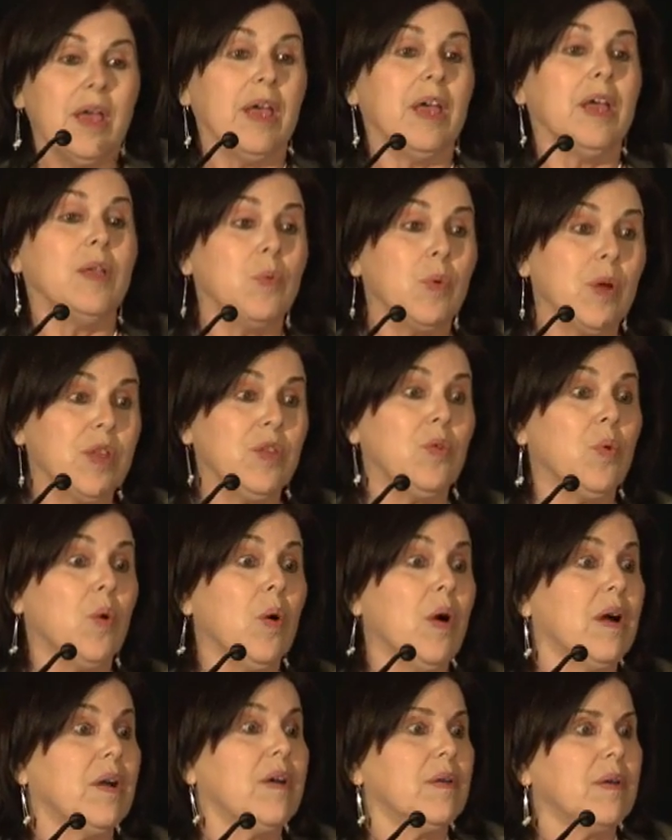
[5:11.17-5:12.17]
and when you
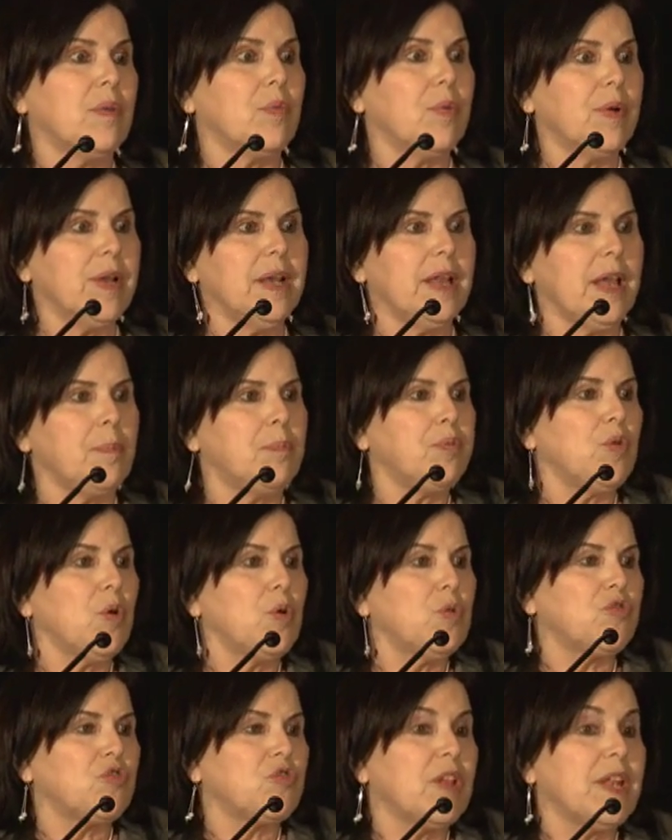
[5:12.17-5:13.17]
are really
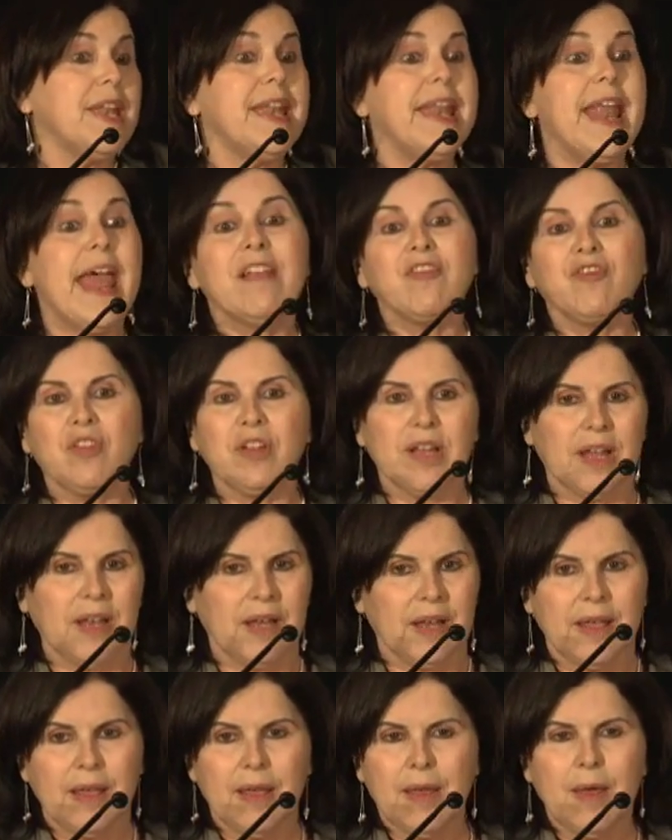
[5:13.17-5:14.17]
approached
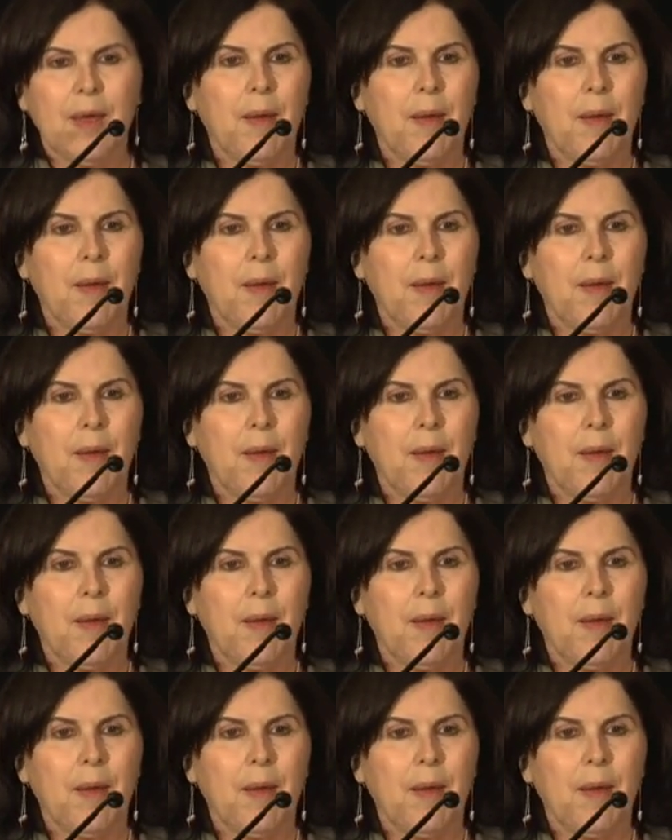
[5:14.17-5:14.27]
nationally